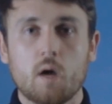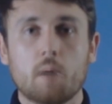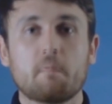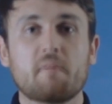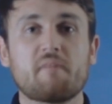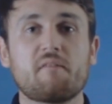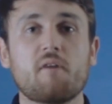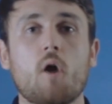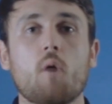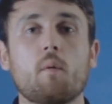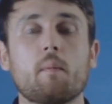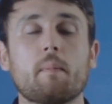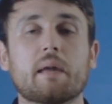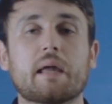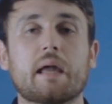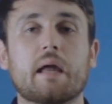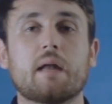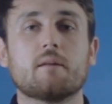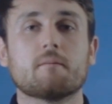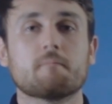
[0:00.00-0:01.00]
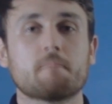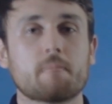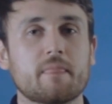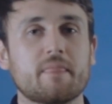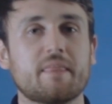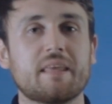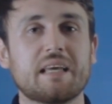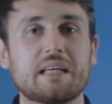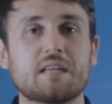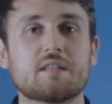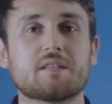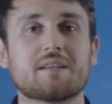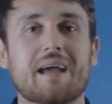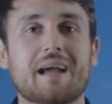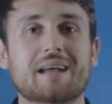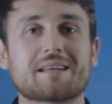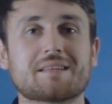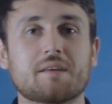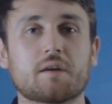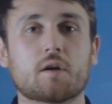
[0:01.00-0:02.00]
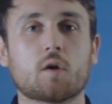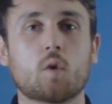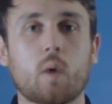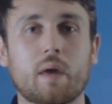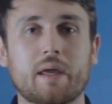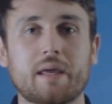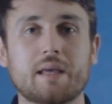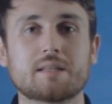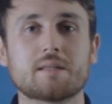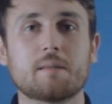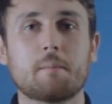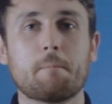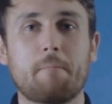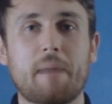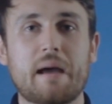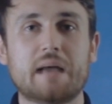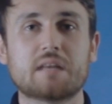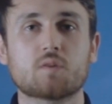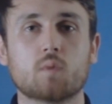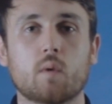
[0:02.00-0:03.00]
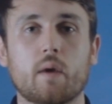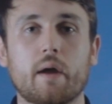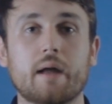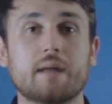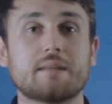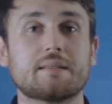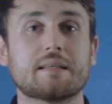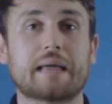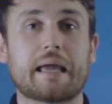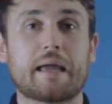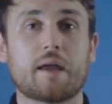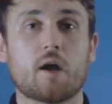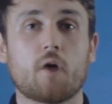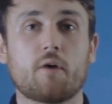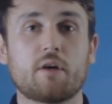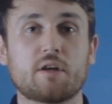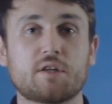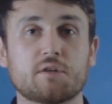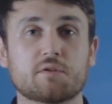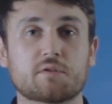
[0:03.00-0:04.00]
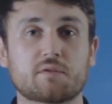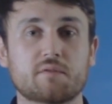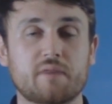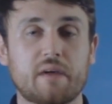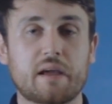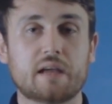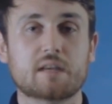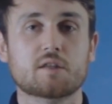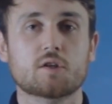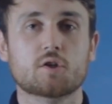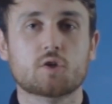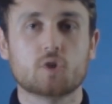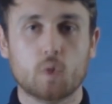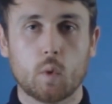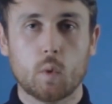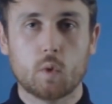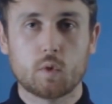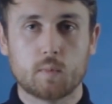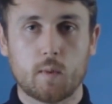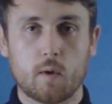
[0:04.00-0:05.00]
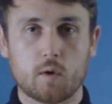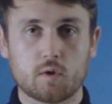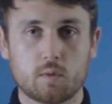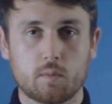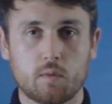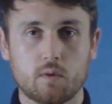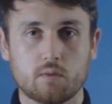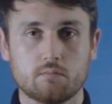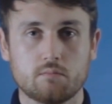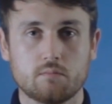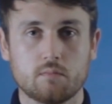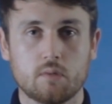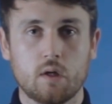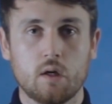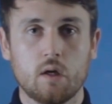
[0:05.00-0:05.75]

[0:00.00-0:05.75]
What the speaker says: Before we begin, these checks are the quickest and best way to get your issues fixed as soon as possible.